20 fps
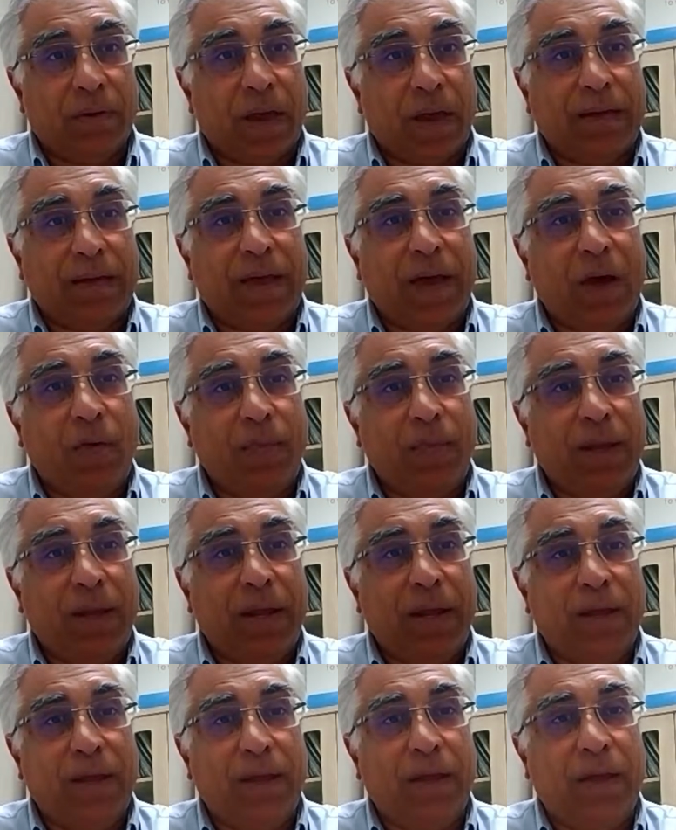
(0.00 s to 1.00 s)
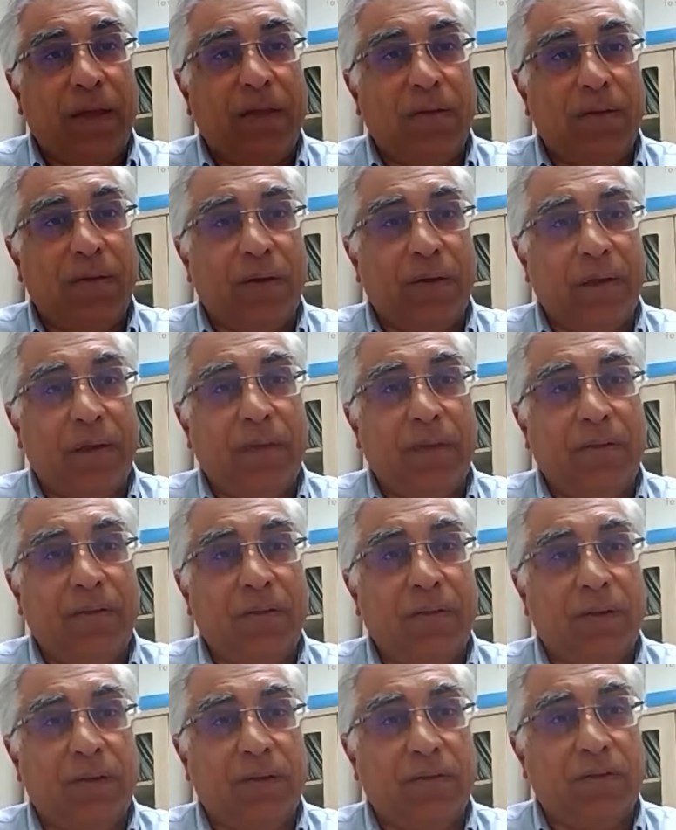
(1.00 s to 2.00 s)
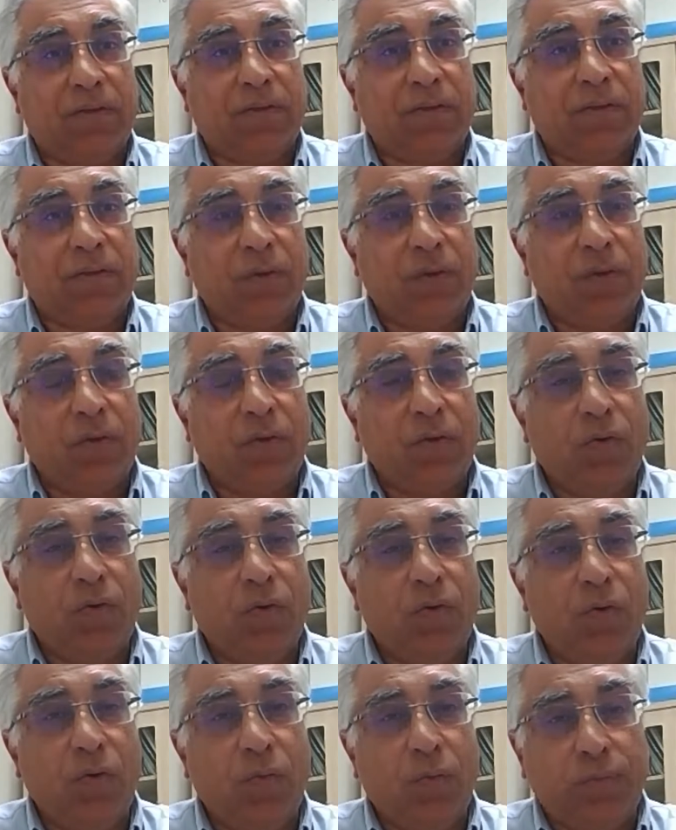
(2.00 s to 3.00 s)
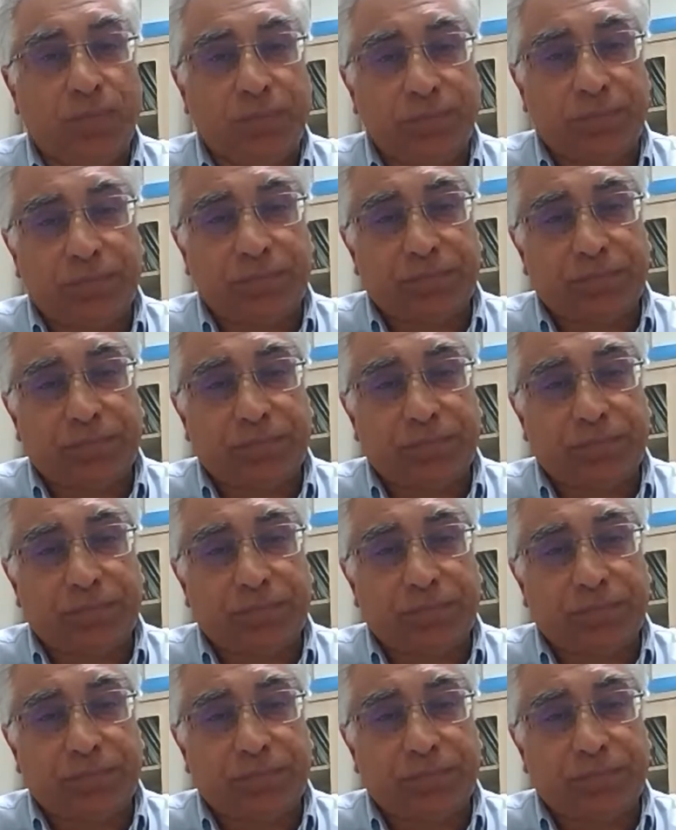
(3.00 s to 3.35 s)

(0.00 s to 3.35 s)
and how many Indians who